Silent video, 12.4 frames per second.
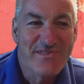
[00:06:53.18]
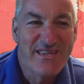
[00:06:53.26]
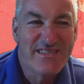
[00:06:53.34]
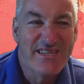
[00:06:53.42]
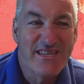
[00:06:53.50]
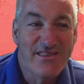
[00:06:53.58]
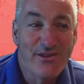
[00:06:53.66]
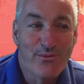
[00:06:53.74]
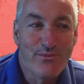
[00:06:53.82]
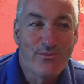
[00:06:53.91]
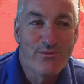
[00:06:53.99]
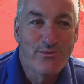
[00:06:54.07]
Is it that
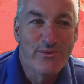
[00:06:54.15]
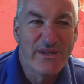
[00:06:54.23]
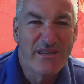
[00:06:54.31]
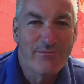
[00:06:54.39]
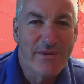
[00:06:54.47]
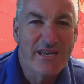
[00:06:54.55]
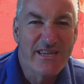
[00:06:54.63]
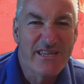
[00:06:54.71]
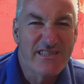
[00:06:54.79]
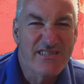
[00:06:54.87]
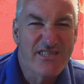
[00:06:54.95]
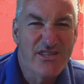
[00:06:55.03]
we can make
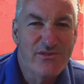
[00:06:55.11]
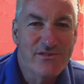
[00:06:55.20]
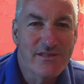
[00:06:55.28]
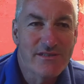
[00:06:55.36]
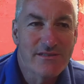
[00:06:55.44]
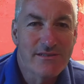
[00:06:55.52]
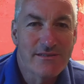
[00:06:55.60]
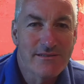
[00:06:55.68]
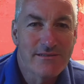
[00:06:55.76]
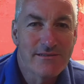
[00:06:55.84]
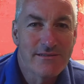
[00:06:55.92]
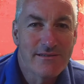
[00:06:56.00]
excuses
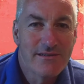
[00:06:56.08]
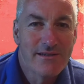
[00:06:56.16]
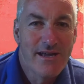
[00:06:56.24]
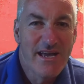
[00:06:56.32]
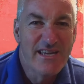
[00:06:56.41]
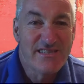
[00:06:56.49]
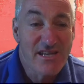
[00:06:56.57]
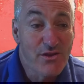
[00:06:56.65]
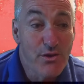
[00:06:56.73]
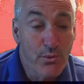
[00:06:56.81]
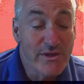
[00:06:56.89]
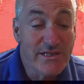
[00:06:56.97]
is
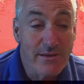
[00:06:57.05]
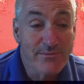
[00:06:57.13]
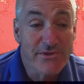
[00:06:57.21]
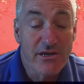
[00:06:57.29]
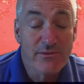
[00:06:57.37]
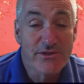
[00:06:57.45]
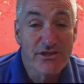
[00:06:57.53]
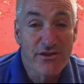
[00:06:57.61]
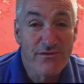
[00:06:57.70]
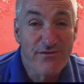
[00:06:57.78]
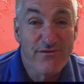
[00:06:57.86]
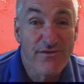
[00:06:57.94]
it that we sometimes
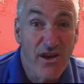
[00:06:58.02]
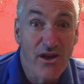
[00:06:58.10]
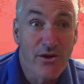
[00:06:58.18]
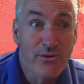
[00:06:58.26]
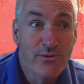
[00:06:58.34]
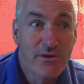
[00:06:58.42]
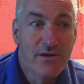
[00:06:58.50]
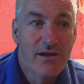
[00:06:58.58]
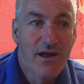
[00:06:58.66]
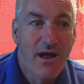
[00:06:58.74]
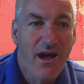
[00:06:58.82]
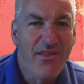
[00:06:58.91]
just follow
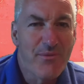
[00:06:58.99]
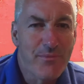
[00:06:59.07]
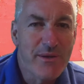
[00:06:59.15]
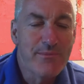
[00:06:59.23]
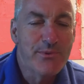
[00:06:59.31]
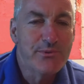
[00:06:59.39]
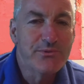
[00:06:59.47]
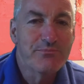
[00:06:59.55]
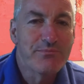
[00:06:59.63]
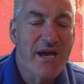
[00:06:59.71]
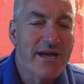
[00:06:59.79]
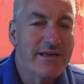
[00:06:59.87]
other people's
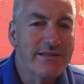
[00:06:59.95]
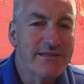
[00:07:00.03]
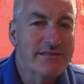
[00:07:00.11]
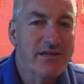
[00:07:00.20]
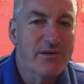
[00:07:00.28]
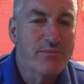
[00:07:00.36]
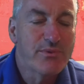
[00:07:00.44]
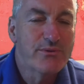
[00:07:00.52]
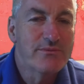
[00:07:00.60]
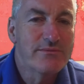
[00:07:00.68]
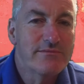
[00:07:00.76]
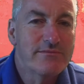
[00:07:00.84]
bad example?